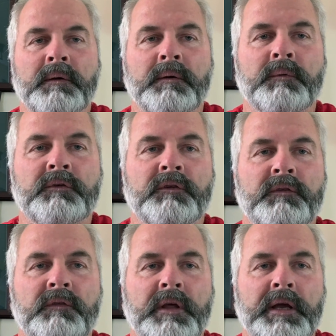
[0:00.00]
which
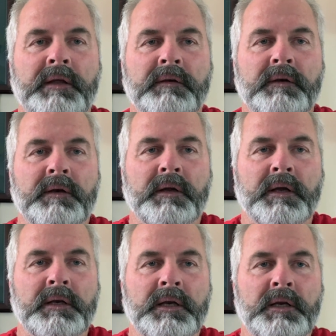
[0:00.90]
is that
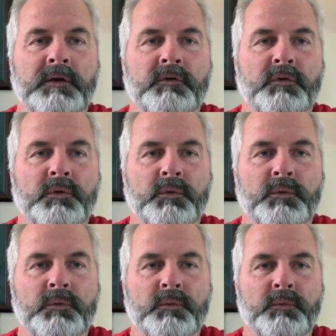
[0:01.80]
I needed
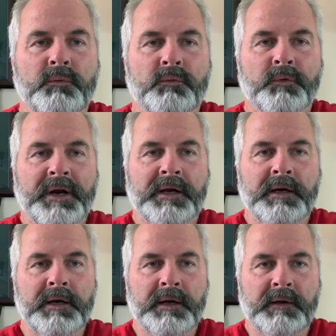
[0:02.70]
to
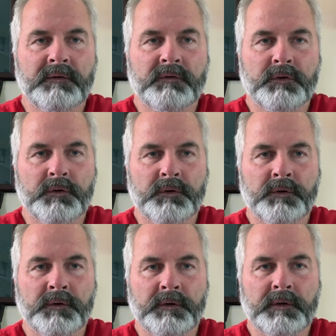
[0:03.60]
recognize
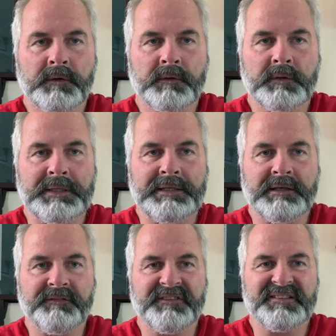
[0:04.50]
her
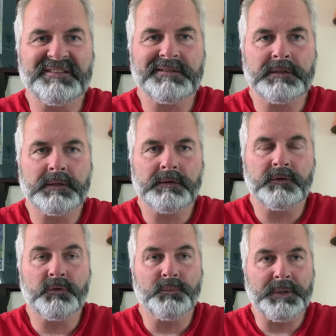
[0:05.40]
gifts
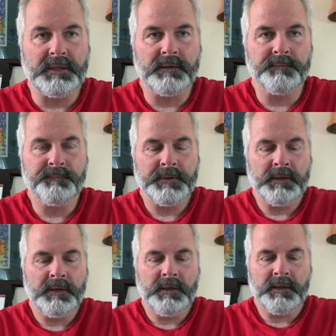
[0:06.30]
to me,
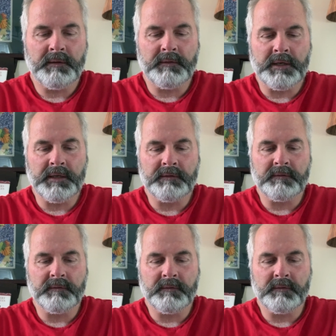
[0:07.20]
and that
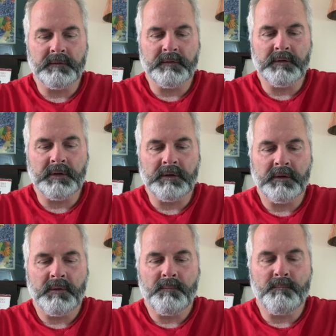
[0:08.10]
the
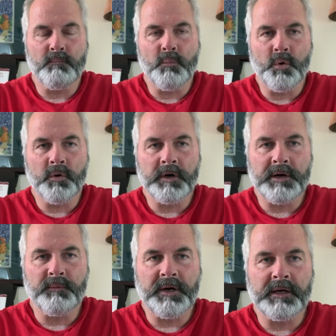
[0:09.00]
more I
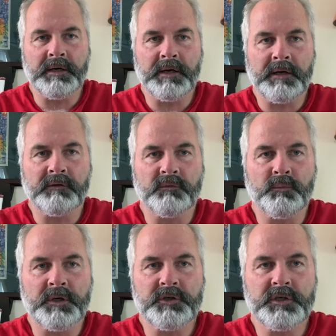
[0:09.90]
recognized
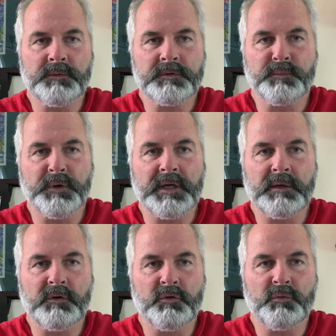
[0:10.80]
what she was
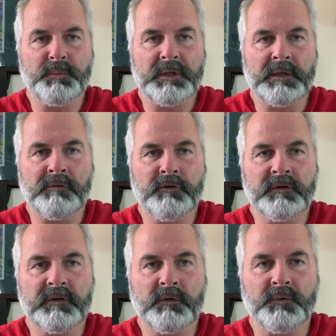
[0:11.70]
bringing to me every
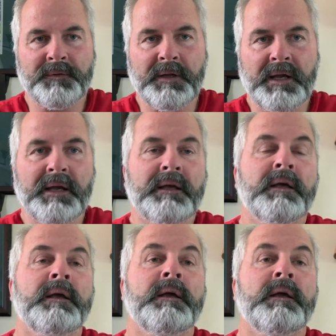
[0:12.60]
single day,